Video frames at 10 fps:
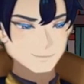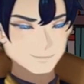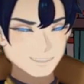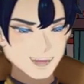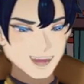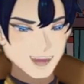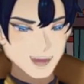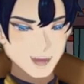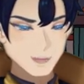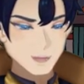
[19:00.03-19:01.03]
"San
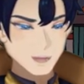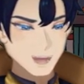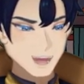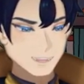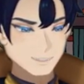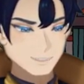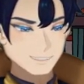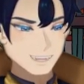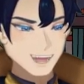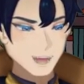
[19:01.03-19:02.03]
Salvatore?"
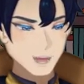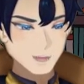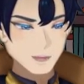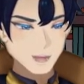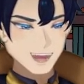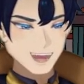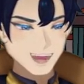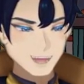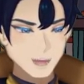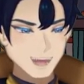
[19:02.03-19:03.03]
they both repeated
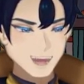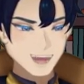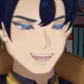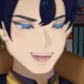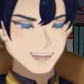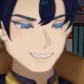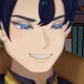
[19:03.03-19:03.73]
incredulously,